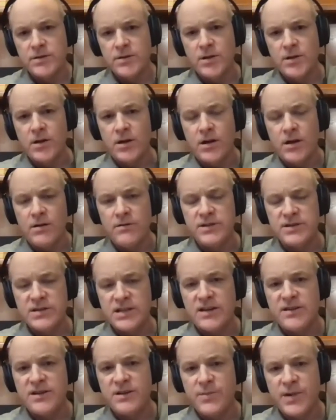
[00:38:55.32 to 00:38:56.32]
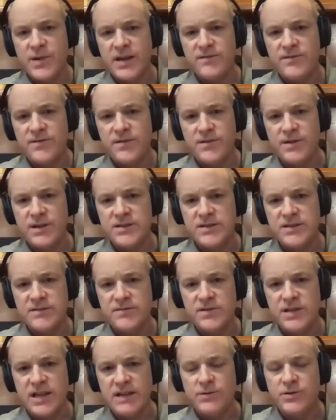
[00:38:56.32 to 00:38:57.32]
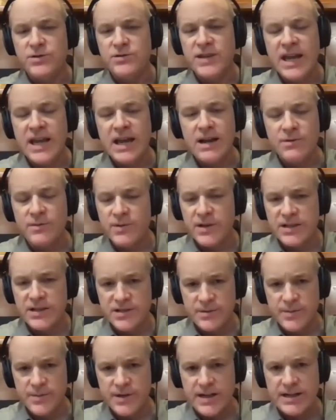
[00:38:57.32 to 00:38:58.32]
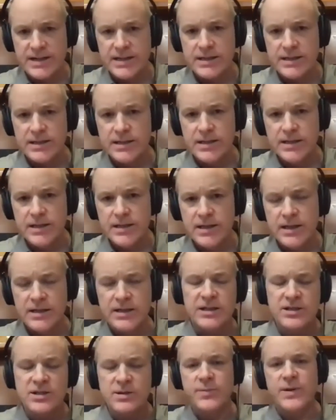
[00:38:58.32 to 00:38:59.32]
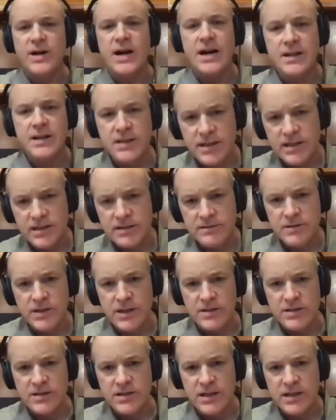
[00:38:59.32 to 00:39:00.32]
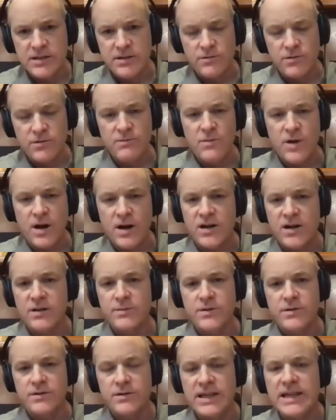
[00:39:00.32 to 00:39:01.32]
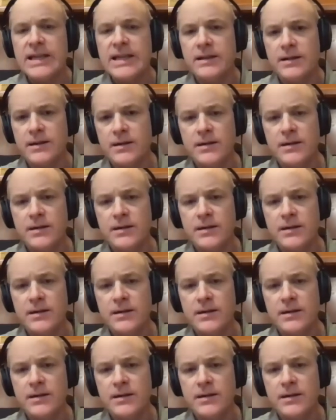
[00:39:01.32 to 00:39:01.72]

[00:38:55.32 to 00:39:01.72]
all this other pain for the rest of his life. Well, you can't replace your body. And again, your body is a remarkable healer.